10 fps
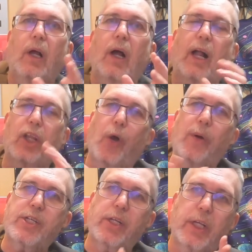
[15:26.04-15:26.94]
I'll go
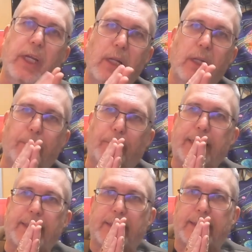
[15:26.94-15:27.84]
into the
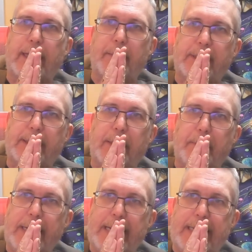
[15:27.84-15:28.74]
Pleasant statement in a
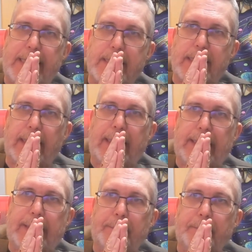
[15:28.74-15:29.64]
minute,
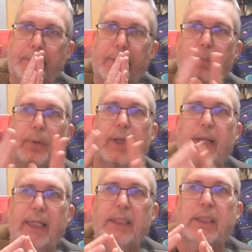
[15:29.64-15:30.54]
but
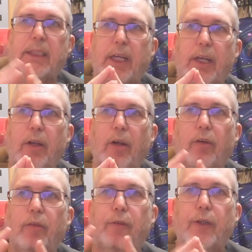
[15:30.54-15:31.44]
let's see
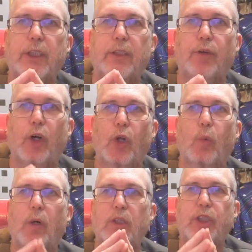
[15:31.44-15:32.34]
first of all
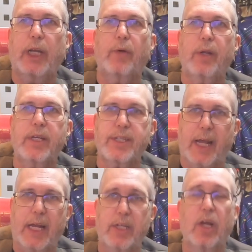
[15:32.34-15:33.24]
what Jerry
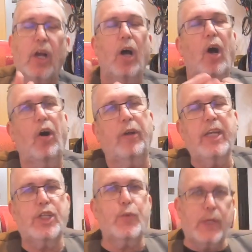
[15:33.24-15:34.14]
said on
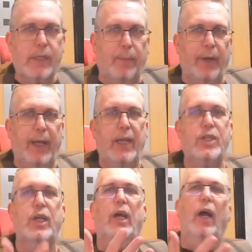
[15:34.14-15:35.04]
his Twitter
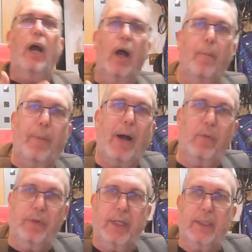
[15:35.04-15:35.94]
page
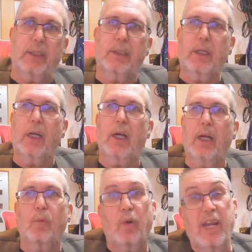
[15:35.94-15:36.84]
about this
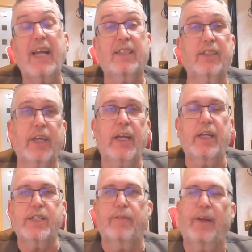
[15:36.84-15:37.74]
and what he had to say in
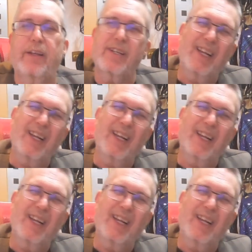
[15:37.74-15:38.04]
his defence.